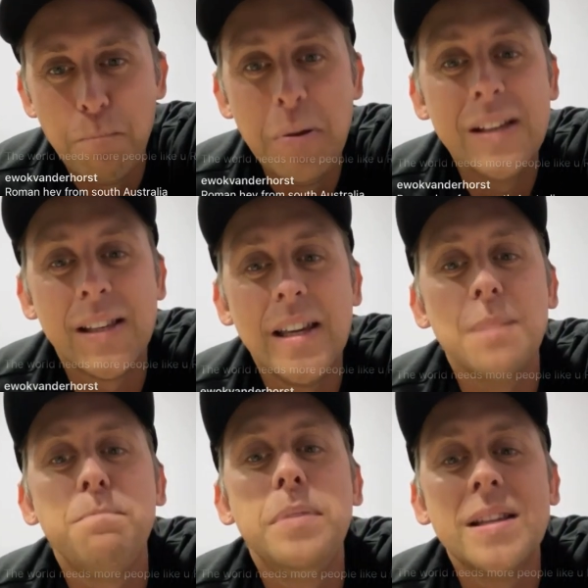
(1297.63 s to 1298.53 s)

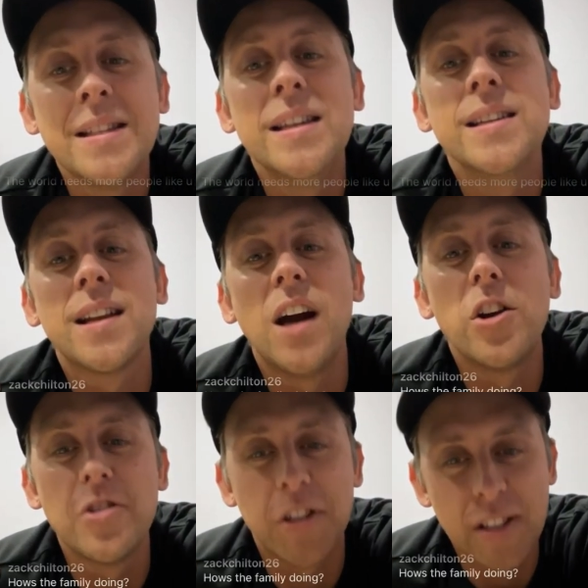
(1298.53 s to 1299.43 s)
Busy is an
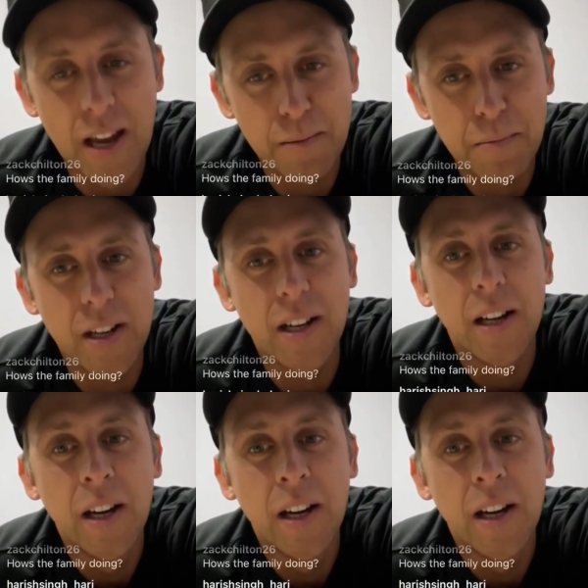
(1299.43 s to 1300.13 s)
understatement.